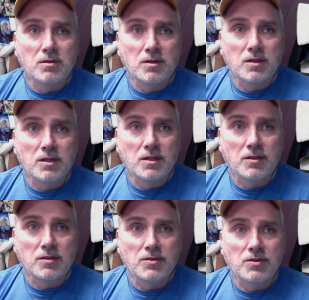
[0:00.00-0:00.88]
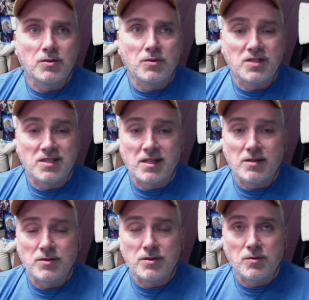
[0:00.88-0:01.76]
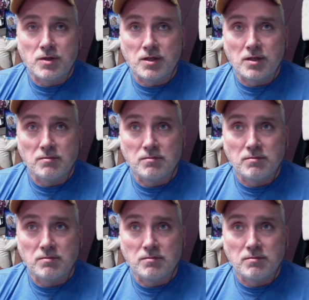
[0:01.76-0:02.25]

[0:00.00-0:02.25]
Okay. So the sound is working.